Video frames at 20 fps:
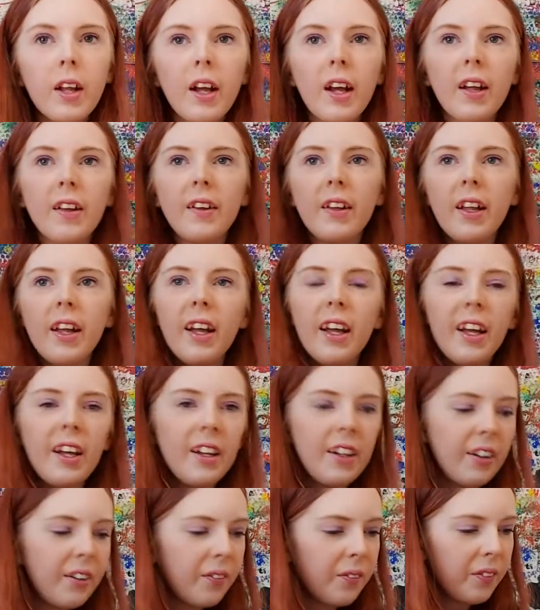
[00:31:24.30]
And
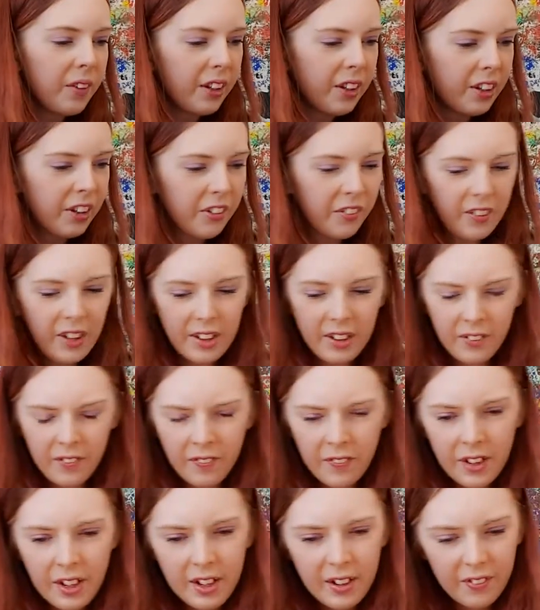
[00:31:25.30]
then we're going to create the
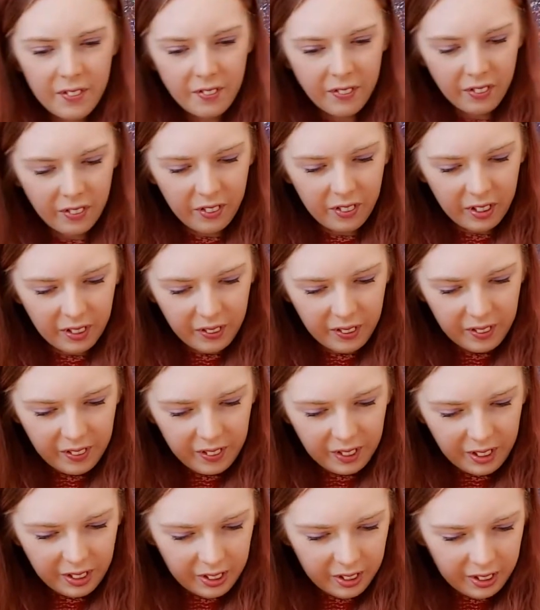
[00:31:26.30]
feet for our
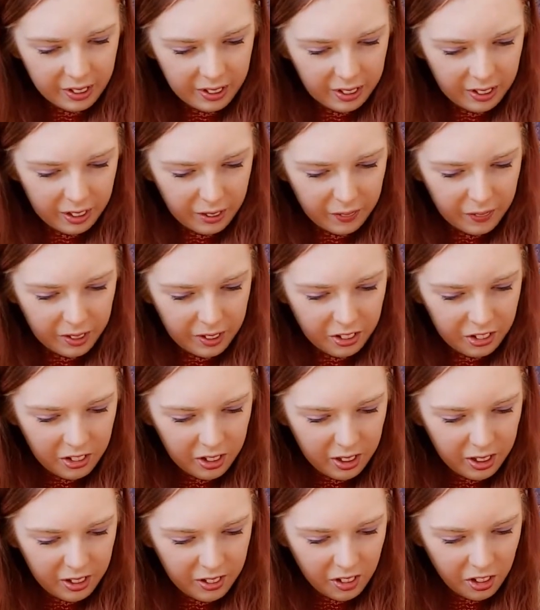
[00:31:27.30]

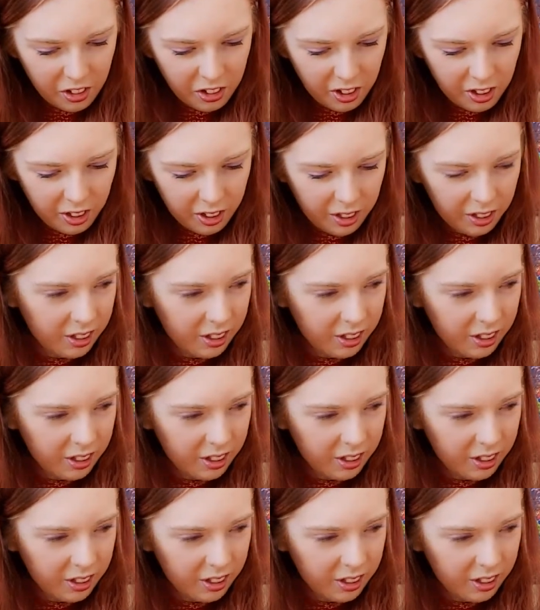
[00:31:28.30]
Easter chick.